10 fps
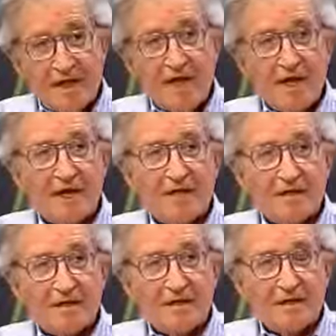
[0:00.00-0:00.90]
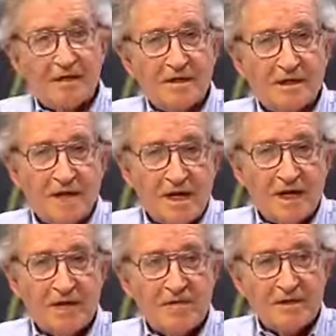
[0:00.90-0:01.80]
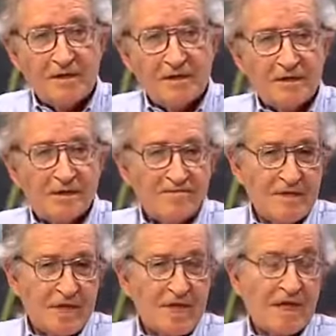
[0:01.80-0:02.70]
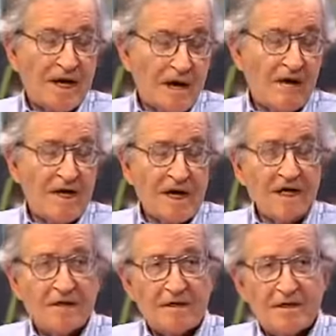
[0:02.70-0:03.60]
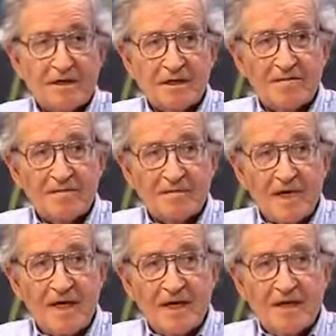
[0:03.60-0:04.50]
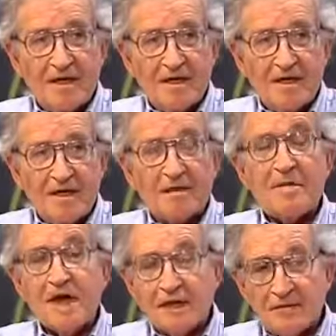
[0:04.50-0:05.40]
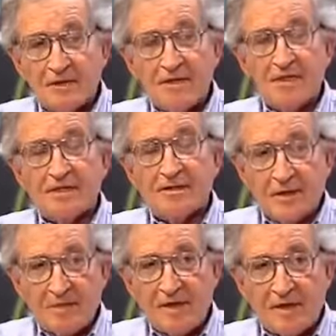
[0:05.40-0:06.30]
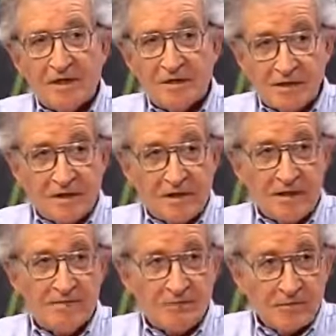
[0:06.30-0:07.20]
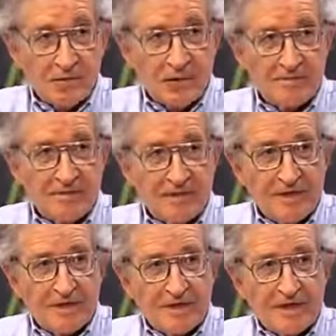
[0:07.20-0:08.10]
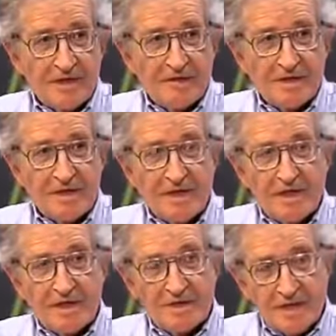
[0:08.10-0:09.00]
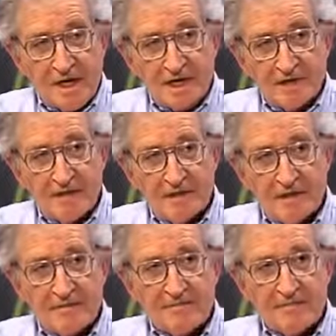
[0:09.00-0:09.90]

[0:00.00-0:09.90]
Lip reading: attack, and the attack was carried out in a manner which is criminal under the laws of war. They attacked